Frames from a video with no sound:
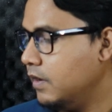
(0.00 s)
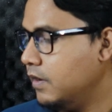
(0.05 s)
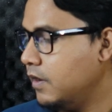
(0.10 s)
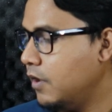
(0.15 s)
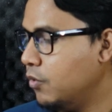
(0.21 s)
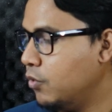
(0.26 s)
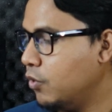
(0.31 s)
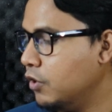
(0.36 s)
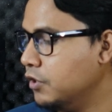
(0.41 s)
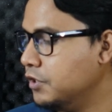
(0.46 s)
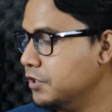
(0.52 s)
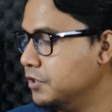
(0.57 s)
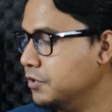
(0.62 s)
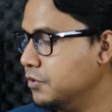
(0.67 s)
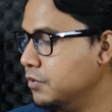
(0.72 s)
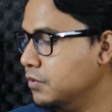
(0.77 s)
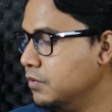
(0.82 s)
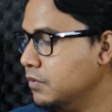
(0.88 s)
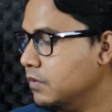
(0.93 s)
now
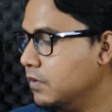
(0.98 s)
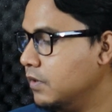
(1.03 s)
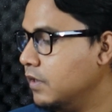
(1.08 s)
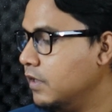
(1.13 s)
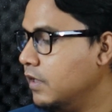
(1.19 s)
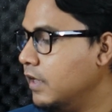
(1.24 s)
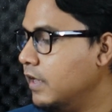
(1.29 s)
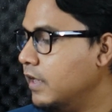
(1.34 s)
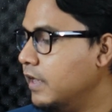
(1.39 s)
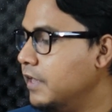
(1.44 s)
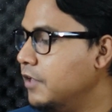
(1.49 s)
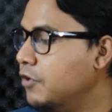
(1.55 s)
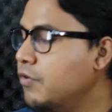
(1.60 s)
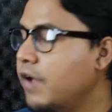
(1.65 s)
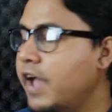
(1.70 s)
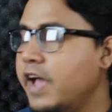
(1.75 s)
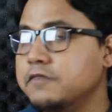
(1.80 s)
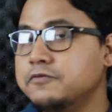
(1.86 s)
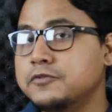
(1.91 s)
continue
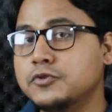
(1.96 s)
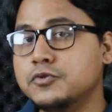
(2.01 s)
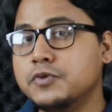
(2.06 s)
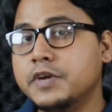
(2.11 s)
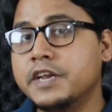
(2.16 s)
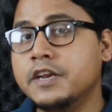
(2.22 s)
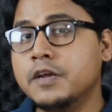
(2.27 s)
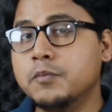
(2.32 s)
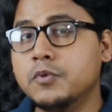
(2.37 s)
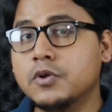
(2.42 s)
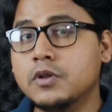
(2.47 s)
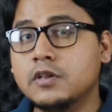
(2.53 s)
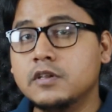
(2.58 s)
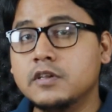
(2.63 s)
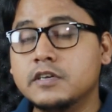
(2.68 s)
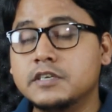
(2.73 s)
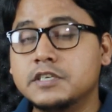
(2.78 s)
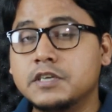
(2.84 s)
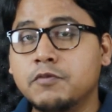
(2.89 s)
you have to
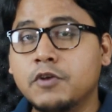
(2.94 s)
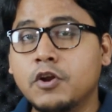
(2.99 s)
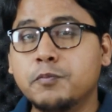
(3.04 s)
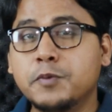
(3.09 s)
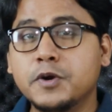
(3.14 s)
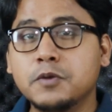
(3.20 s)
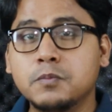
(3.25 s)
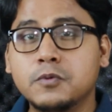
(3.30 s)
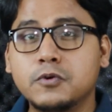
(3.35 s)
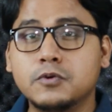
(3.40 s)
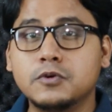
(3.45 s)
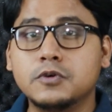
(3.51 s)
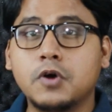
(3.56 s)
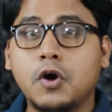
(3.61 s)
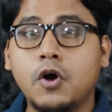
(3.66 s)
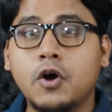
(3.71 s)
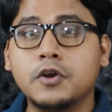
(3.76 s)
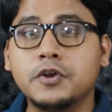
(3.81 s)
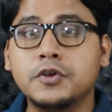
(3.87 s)
enable developer mode
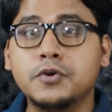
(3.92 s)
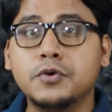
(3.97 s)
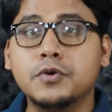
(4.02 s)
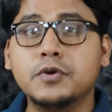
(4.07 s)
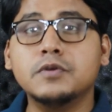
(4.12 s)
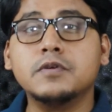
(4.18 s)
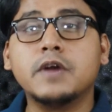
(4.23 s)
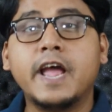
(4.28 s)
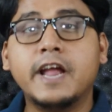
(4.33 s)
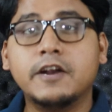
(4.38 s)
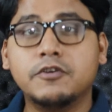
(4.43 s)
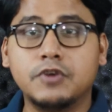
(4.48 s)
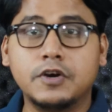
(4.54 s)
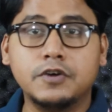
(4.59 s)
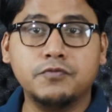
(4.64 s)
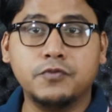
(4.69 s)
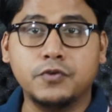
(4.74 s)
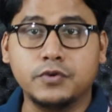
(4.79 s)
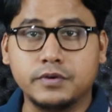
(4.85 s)
on your
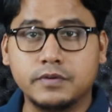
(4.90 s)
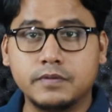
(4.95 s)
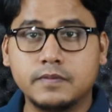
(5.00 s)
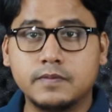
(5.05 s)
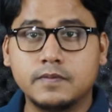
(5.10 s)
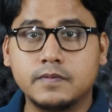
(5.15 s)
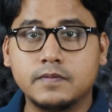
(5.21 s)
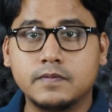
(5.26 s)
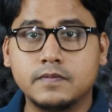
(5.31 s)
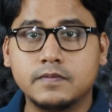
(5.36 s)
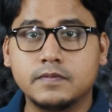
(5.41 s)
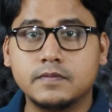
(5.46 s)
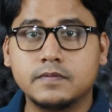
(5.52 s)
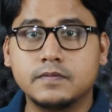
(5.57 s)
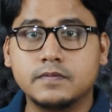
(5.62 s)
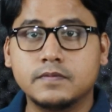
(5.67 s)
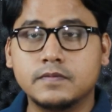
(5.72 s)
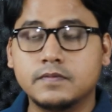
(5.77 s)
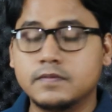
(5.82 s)
android phone
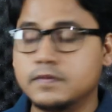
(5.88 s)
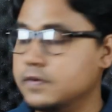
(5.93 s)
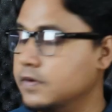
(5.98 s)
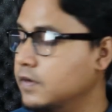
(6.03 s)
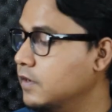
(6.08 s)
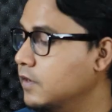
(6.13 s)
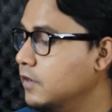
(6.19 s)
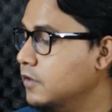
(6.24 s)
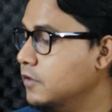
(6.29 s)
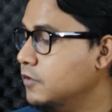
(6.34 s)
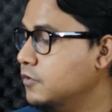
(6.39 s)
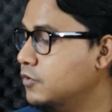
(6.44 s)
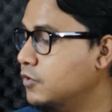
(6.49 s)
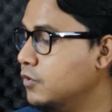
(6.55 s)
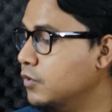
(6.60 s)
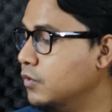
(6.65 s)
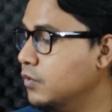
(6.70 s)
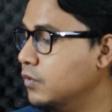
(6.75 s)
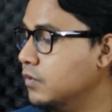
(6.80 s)

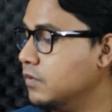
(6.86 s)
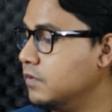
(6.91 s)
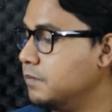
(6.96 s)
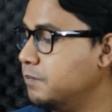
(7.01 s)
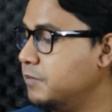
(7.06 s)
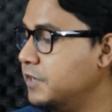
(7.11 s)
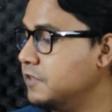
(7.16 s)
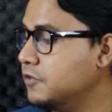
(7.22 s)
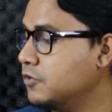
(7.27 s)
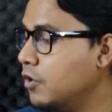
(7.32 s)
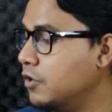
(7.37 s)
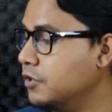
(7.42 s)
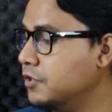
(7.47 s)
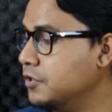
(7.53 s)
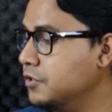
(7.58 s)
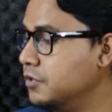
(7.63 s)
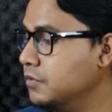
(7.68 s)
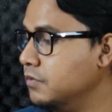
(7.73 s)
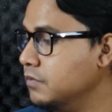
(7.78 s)
so, press
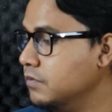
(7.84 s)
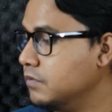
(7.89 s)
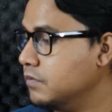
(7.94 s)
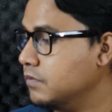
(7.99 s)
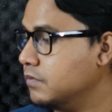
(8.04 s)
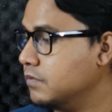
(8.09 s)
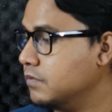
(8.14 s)
continue.